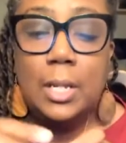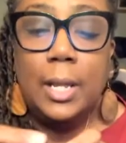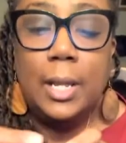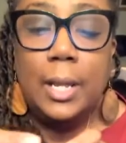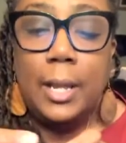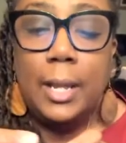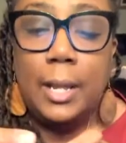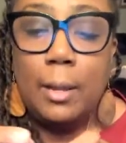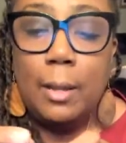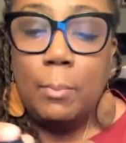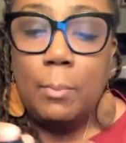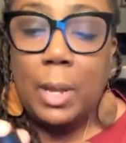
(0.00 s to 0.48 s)

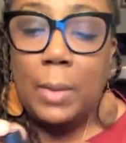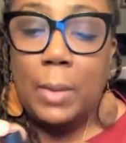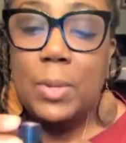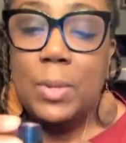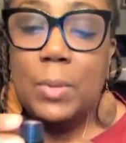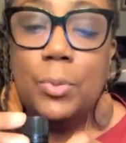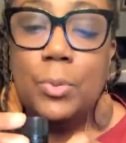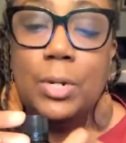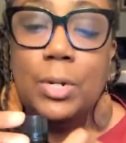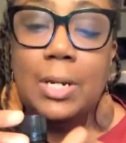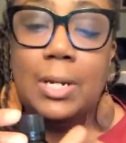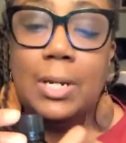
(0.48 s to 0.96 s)
By
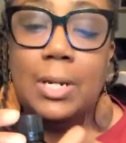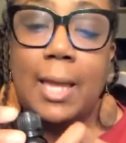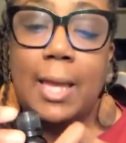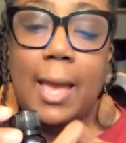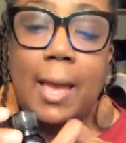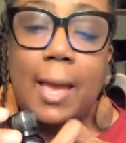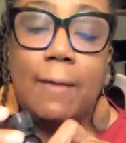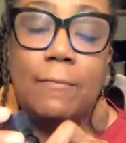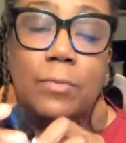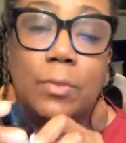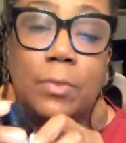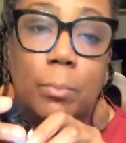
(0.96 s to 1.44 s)
me putting
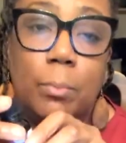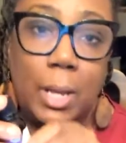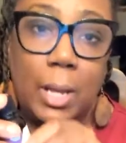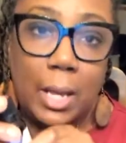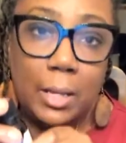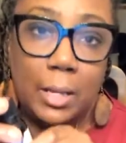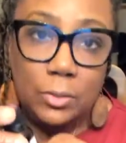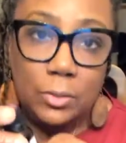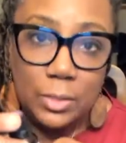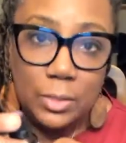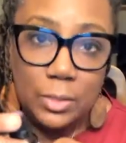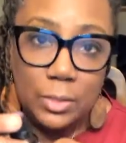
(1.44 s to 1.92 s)
half the
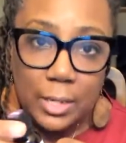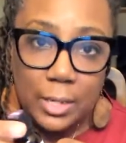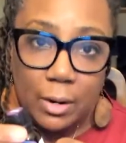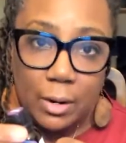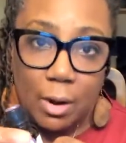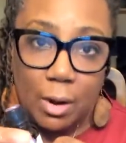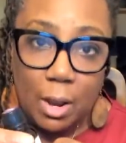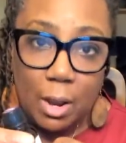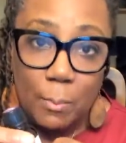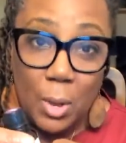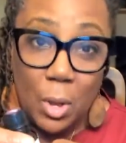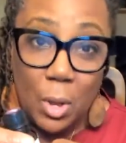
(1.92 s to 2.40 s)
bottle in there,
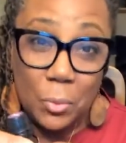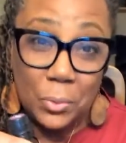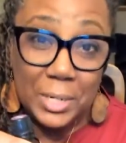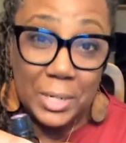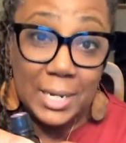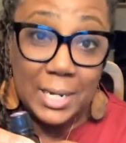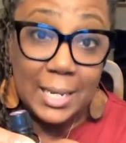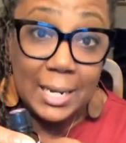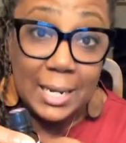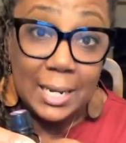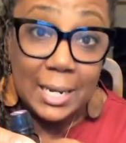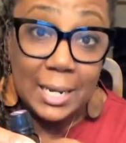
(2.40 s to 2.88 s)
I'm already
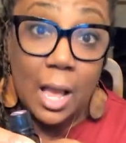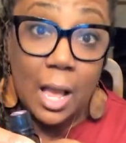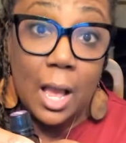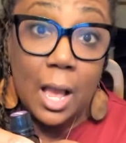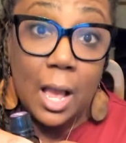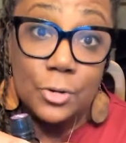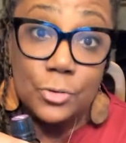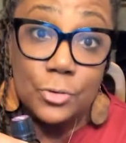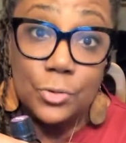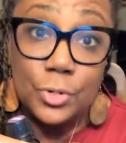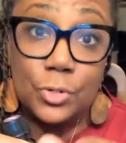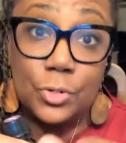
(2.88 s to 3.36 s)
getting
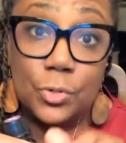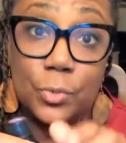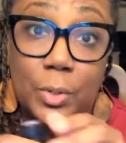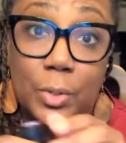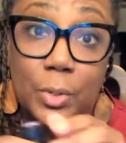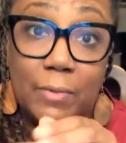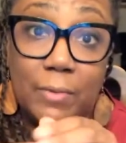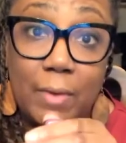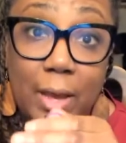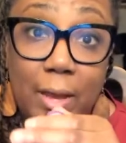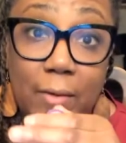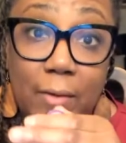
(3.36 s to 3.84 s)

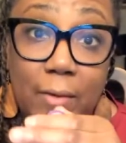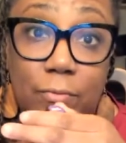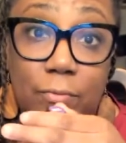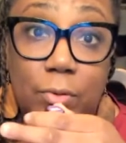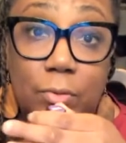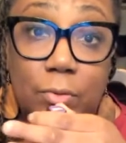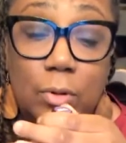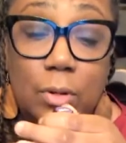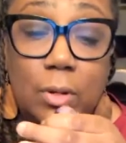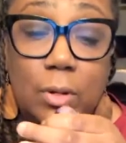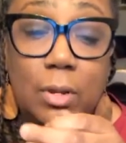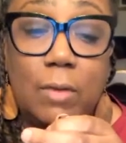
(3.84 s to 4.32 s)
125
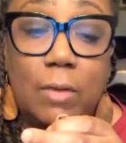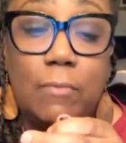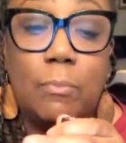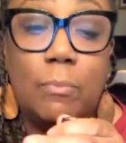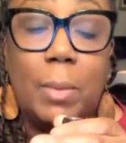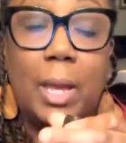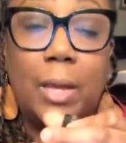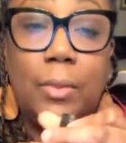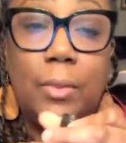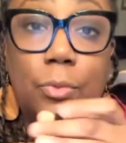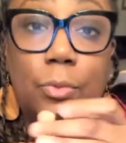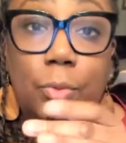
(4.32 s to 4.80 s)
of
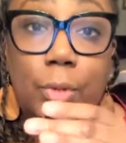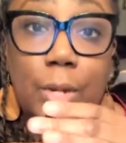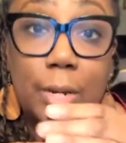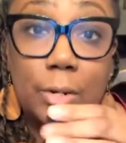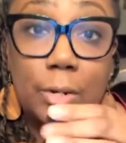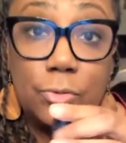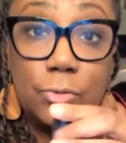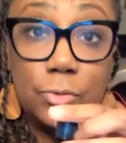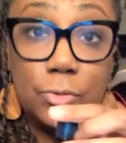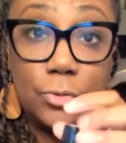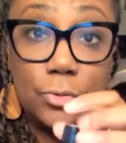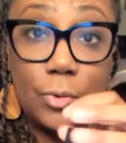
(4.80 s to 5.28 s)
my
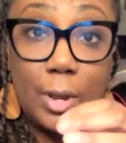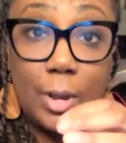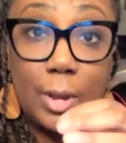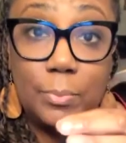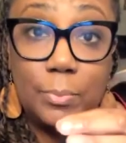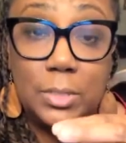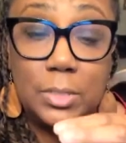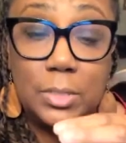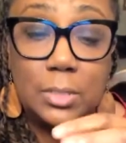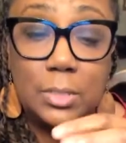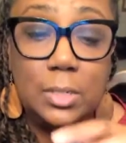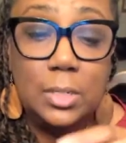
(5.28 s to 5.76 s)
300
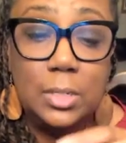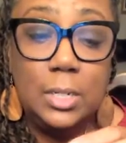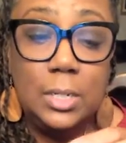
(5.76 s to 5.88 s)
drops